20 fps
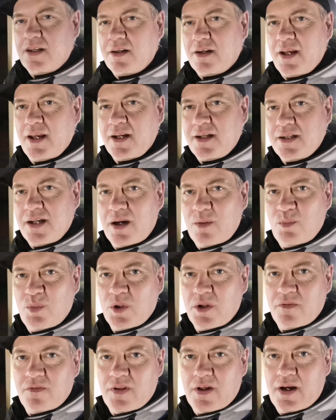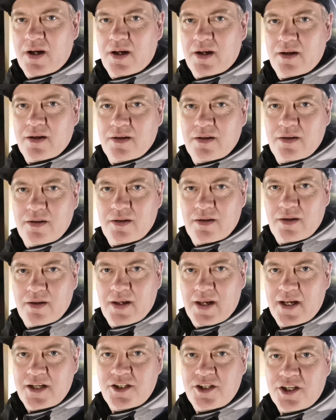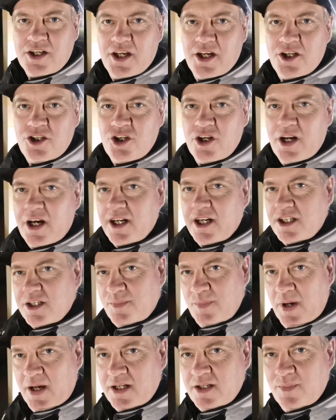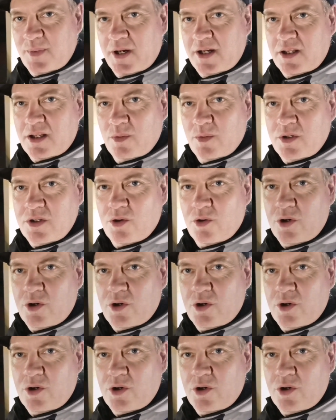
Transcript: is a great example of that education aspect I was